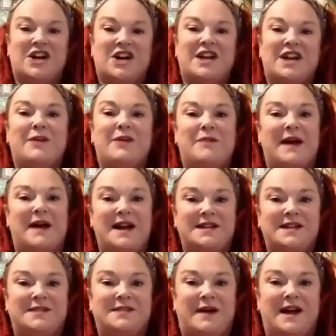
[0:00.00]
he went back to
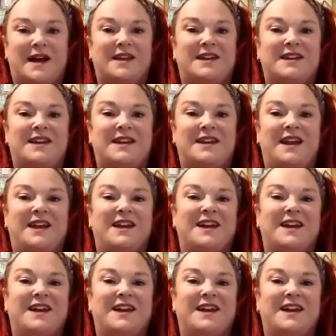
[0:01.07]
Bankery